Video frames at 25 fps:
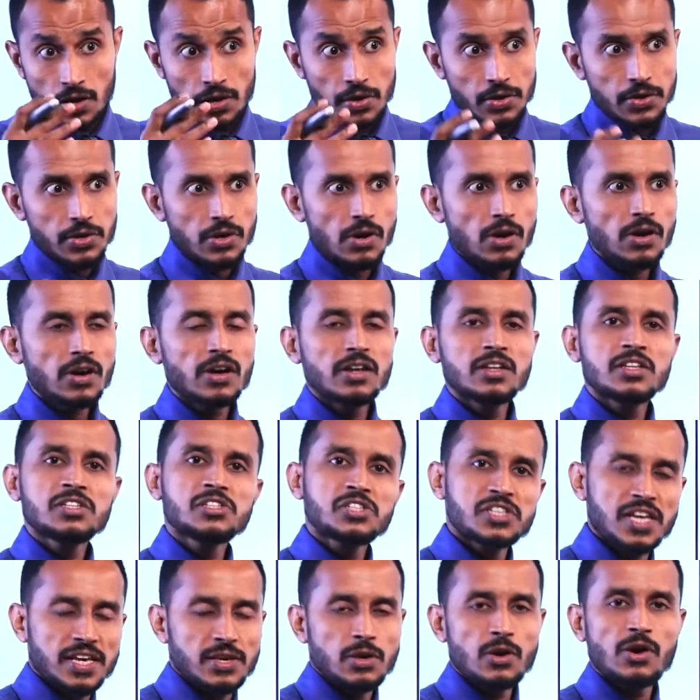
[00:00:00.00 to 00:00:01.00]
You're going
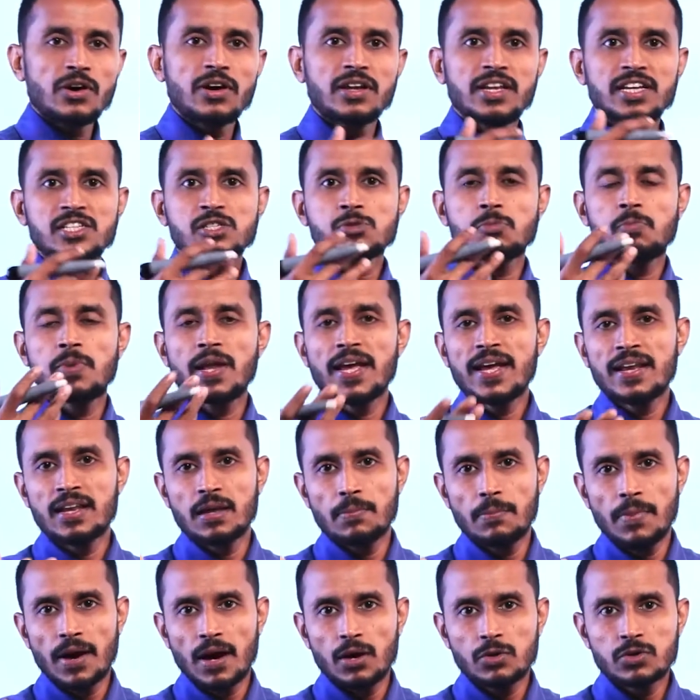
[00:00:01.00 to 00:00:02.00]
to explain
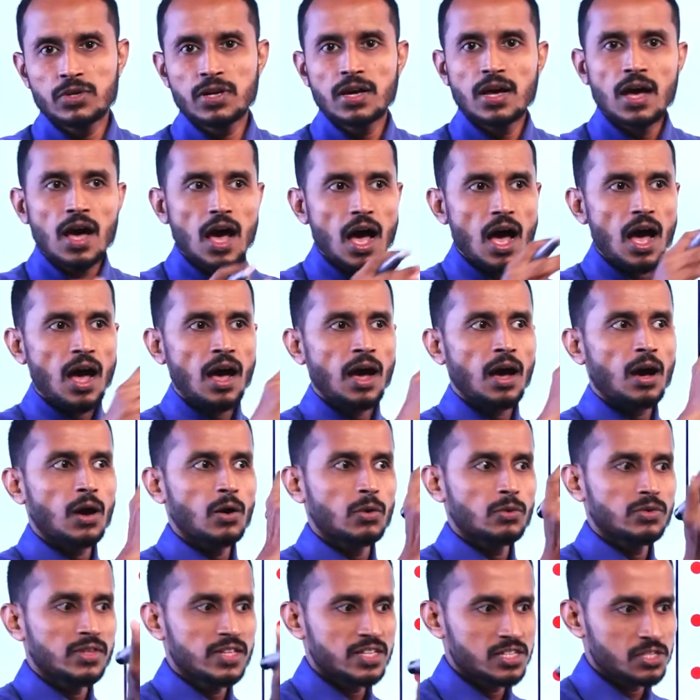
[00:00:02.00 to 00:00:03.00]
about
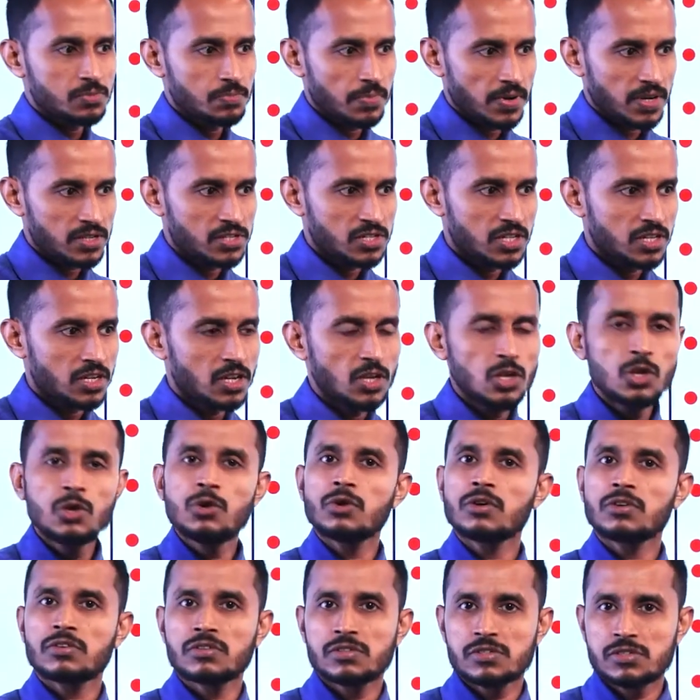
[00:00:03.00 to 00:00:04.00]
how this person
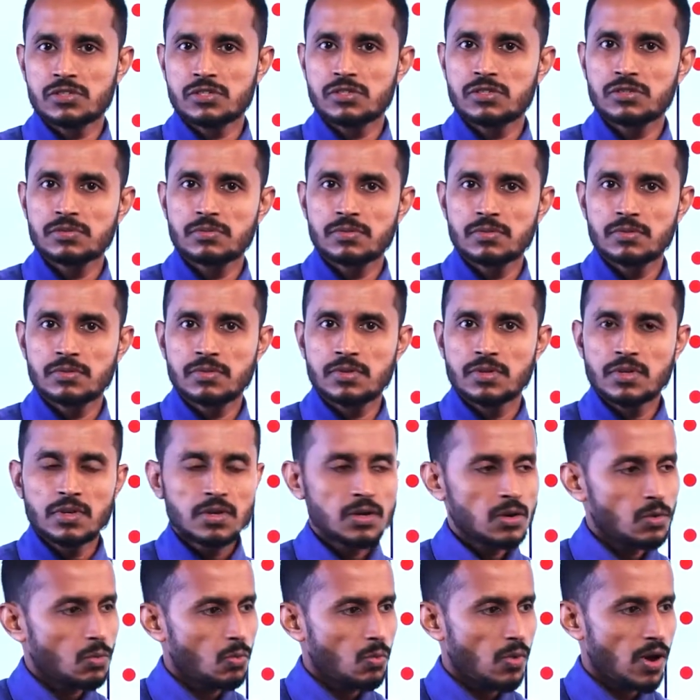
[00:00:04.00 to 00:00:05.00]
looks,
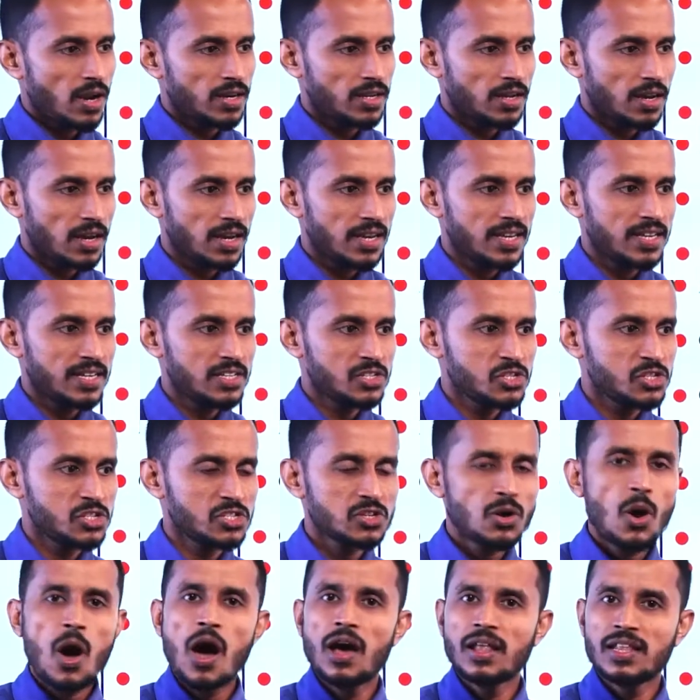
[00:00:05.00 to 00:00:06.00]
what are his
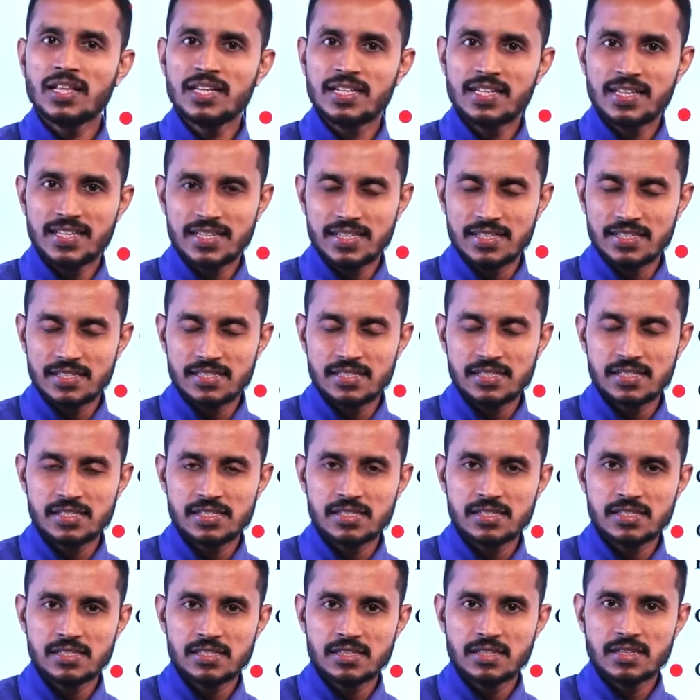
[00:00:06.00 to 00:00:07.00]

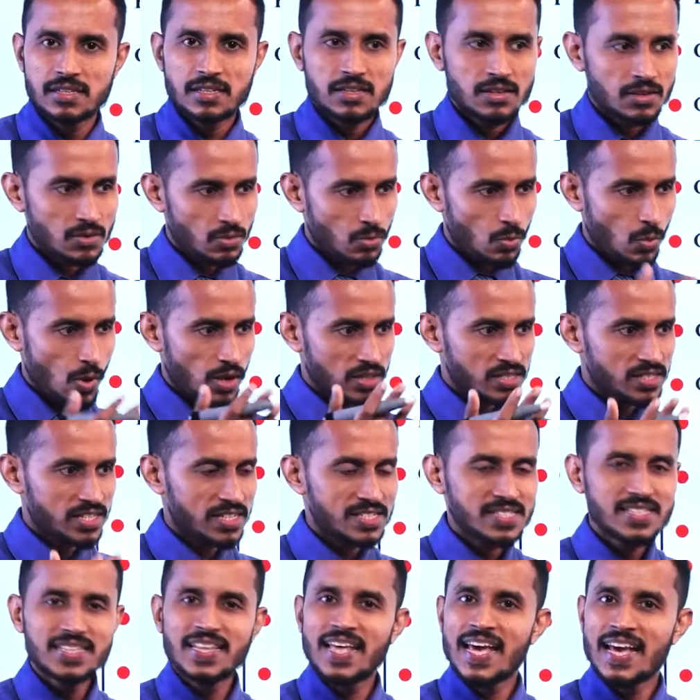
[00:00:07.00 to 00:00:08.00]
qualities, what's
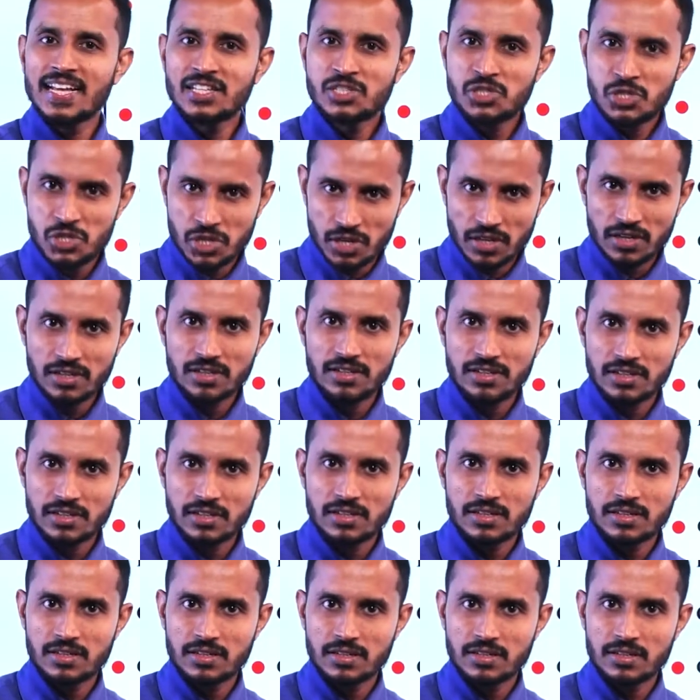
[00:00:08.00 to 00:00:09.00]
his nature,
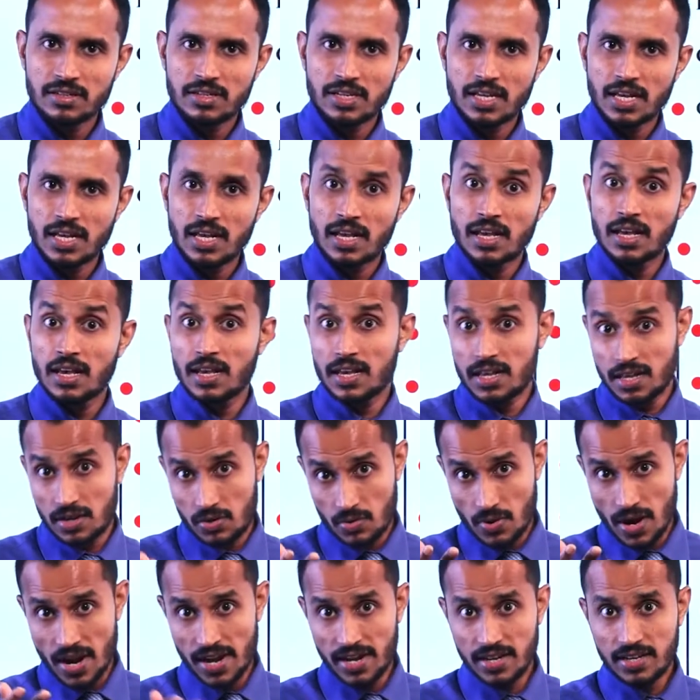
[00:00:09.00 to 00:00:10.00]

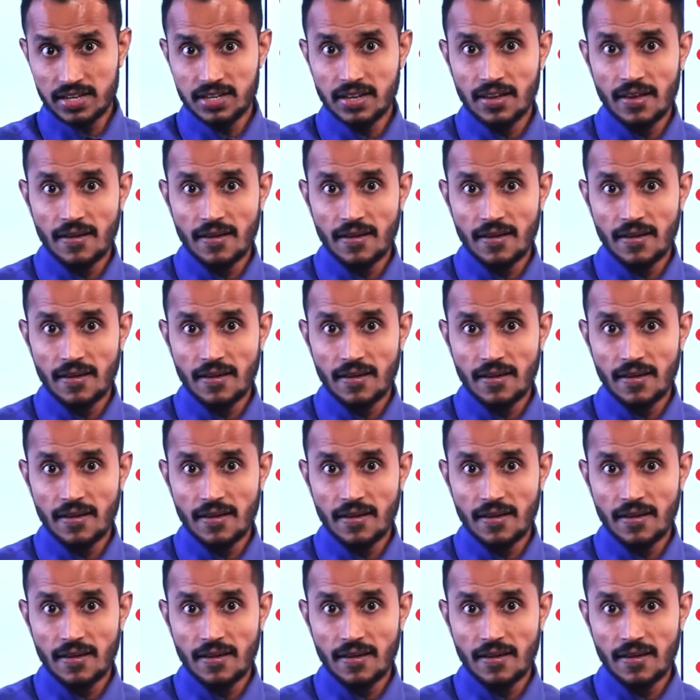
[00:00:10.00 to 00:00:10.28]
right?